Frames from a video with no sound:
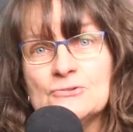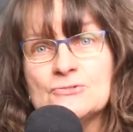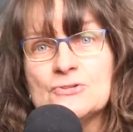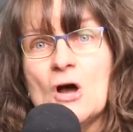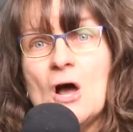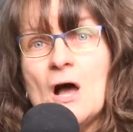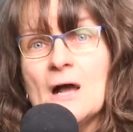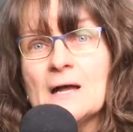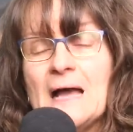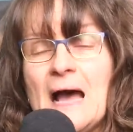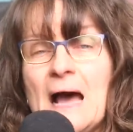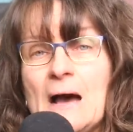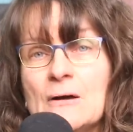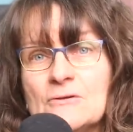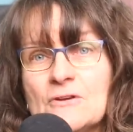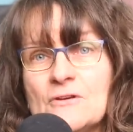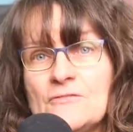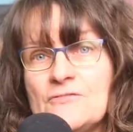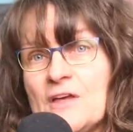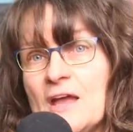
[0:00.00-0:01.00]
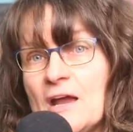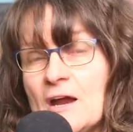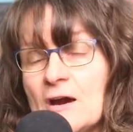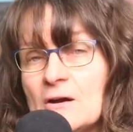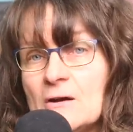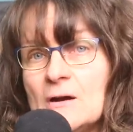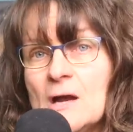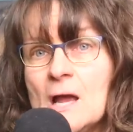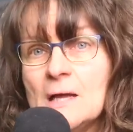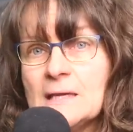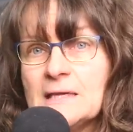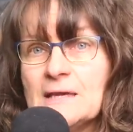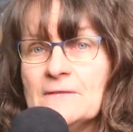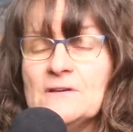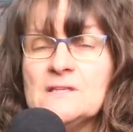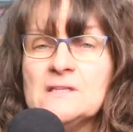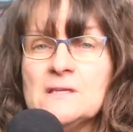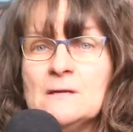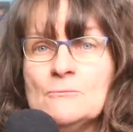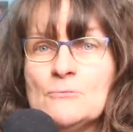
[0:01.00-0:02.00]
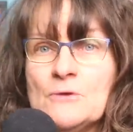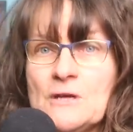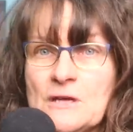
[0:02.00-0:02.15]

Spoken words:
your dog out of there, giving them